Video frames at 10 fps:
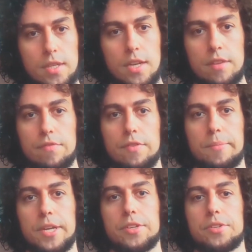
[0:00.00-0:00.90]

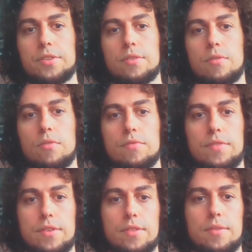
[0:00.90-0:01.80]
information
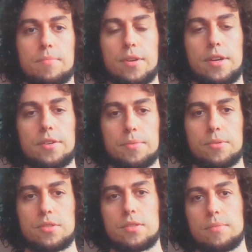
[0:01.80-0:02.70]
over the prior 2
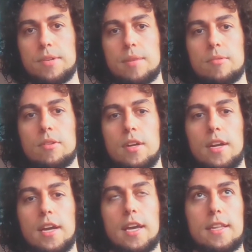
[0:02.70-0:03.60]
books of the Bible,
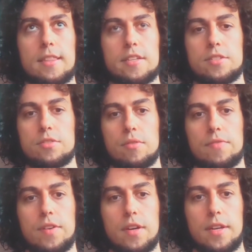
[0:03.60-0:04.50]
and at least so
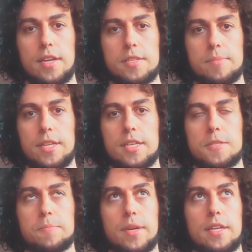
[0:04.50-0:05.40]
far it has been
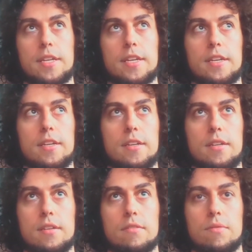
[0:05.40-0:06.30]
expanding at
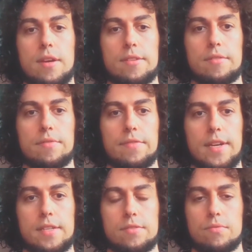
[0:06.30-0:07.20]
a rather
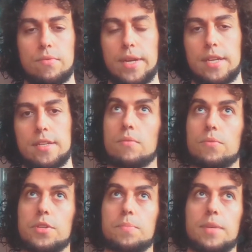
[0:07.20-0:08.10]
fast rate,
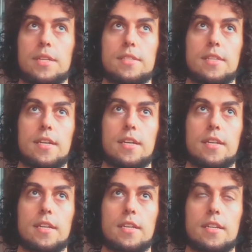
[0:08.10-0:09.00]
which means that
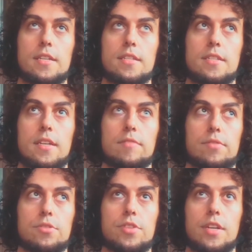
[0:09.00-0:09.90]
it is
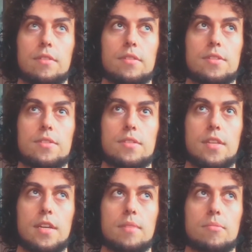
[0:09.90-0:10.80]
evolutionarily
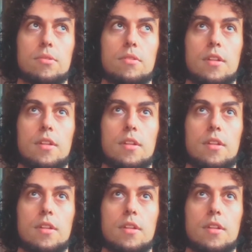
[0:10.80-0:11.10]
sustainable.